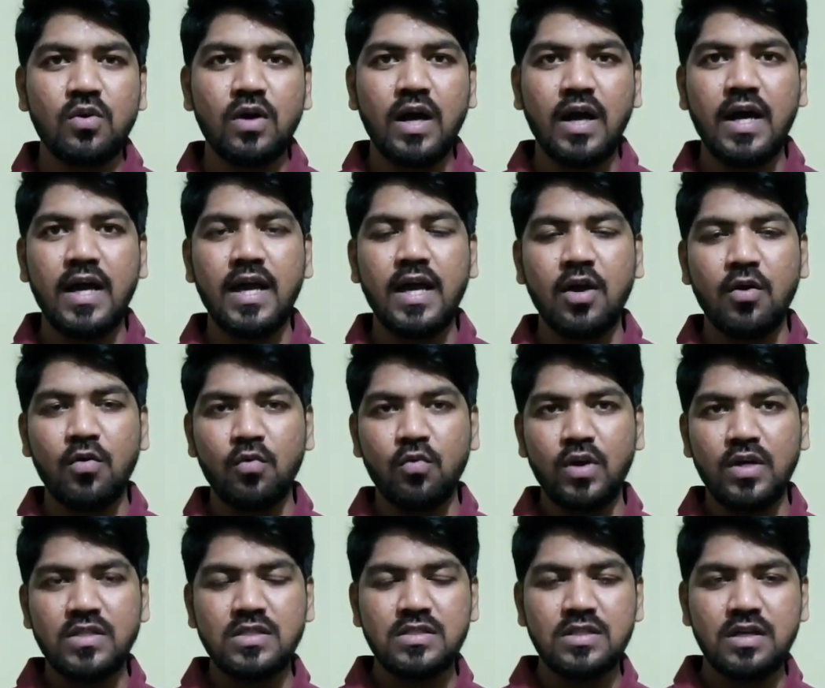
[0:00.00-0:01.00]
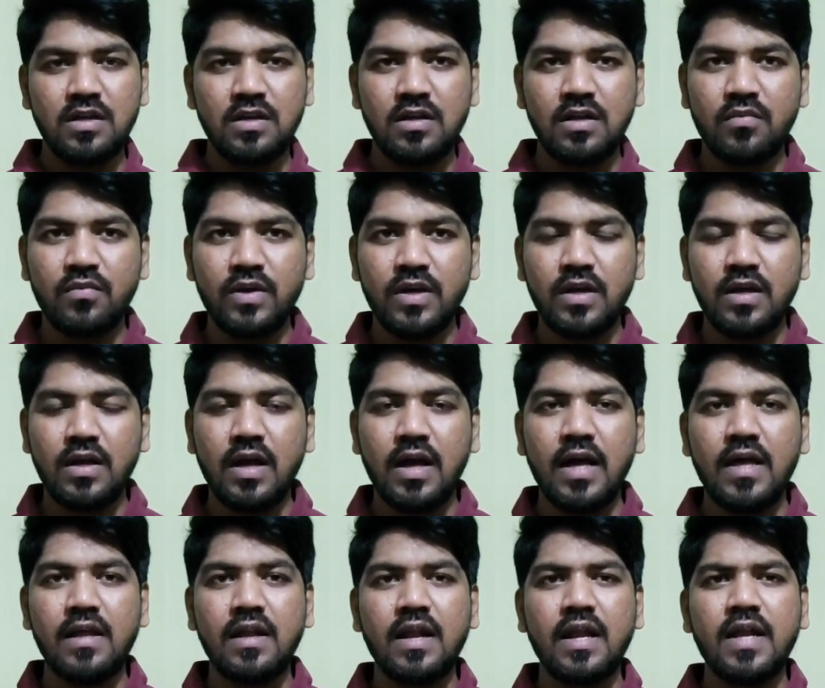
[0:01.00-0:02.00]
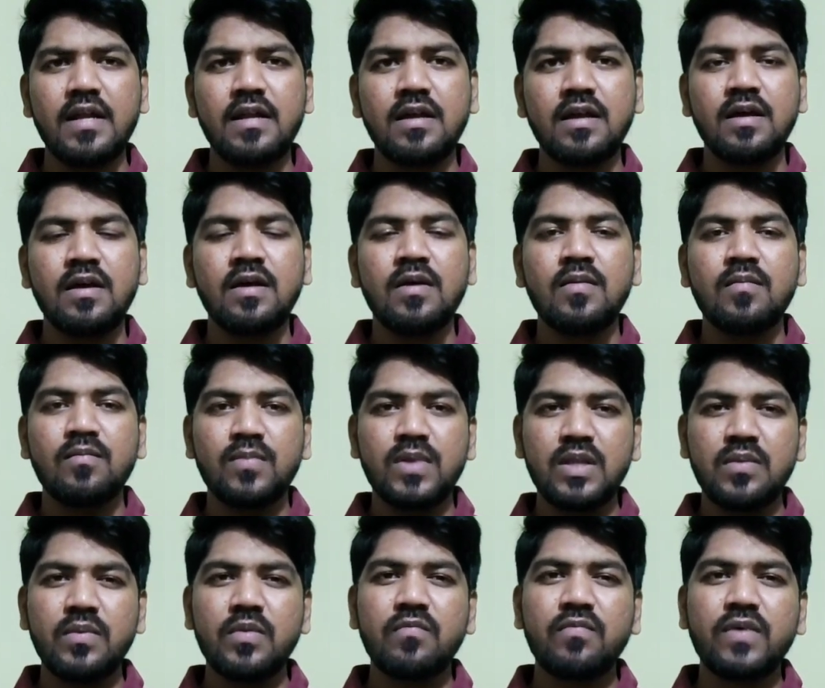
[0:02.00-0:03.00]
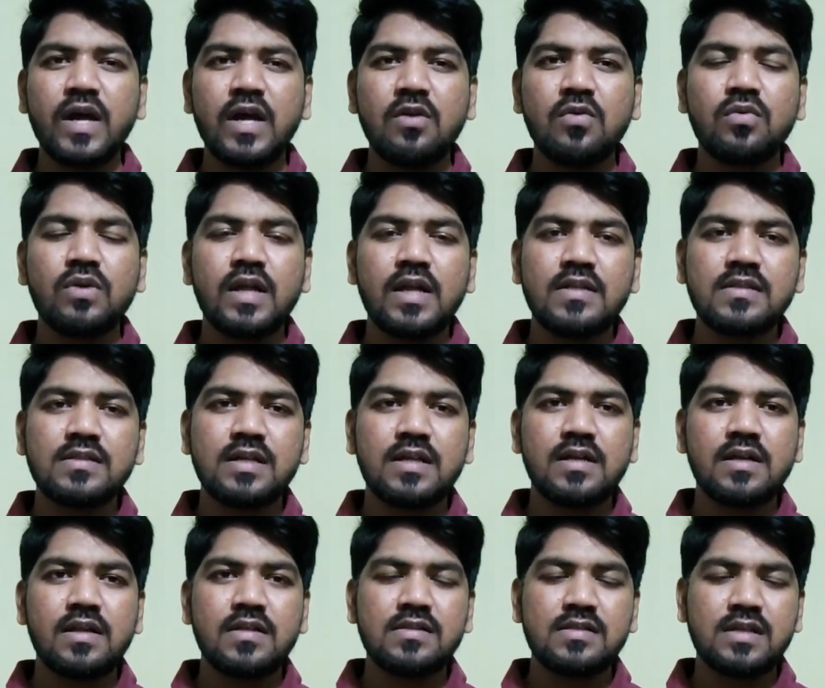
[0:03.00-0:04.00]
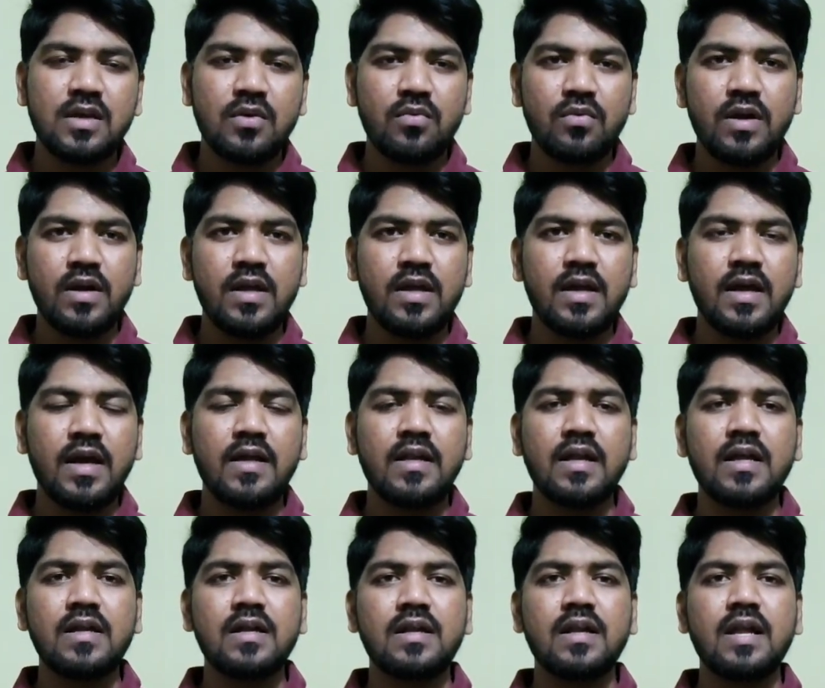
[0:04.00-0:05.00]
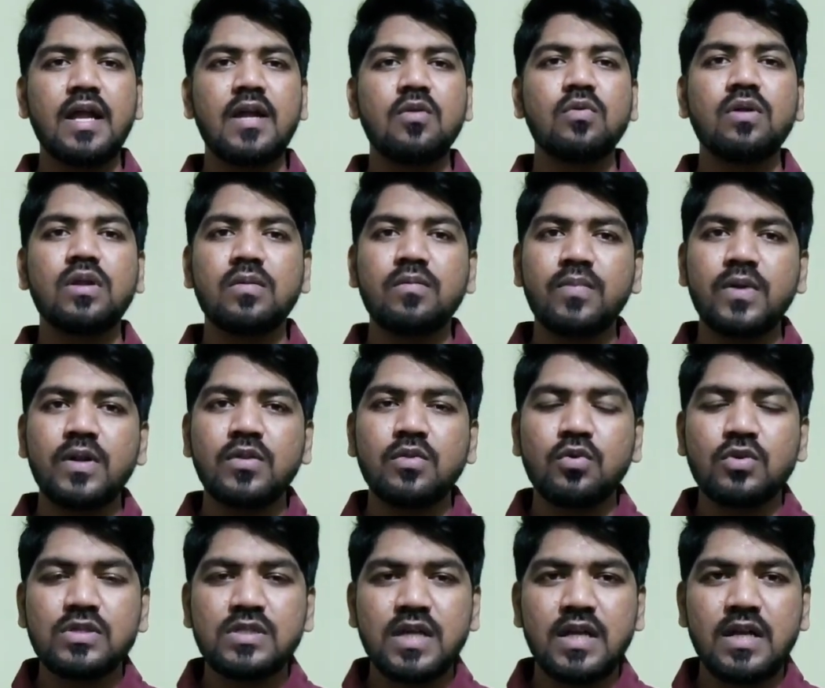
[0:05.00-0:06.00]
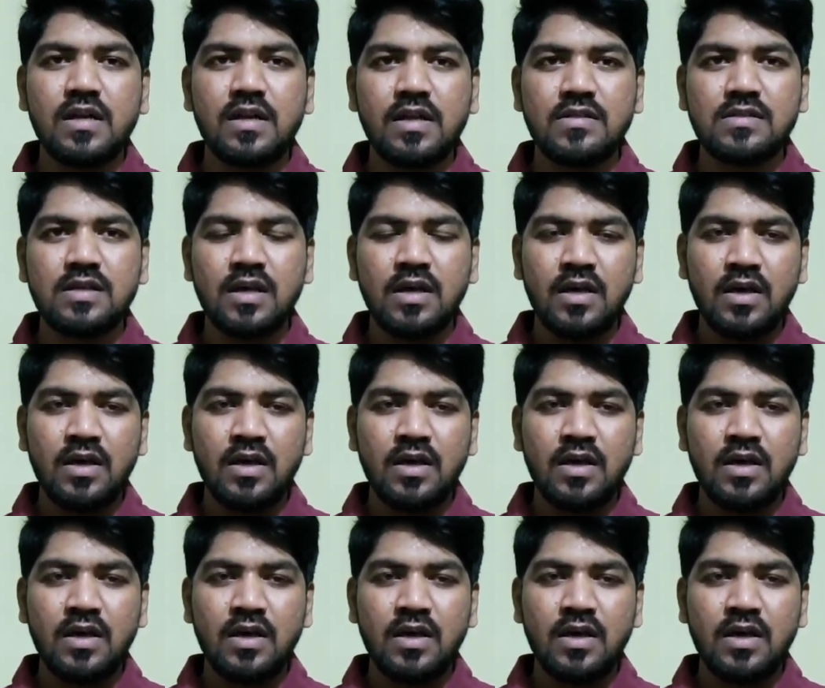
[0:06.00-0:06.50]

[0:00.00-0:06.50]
I have one journal where I write minimum 5 to 10 sentences every day, and I try to repeat those sentences.